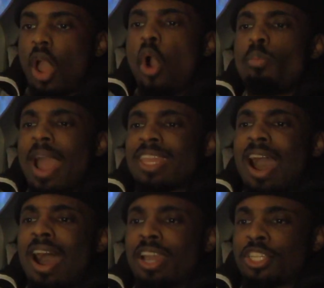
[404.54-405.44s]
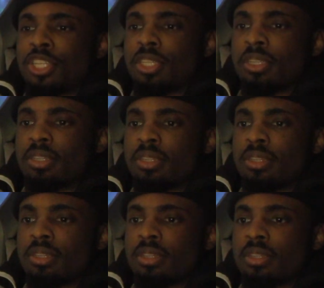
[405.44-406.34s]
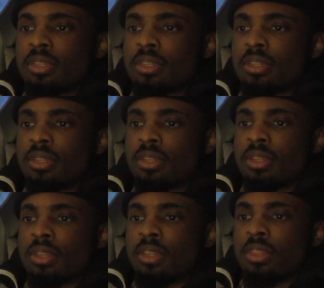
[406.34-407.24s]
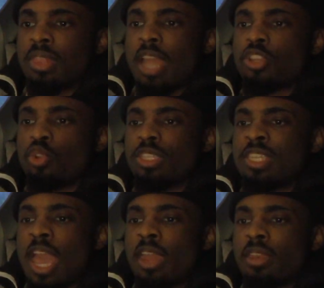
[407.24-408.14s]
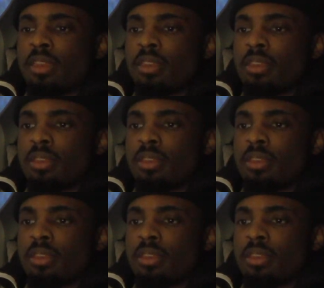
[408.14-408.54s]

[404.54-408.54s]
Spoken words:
Oh my gosh! That dude is dead.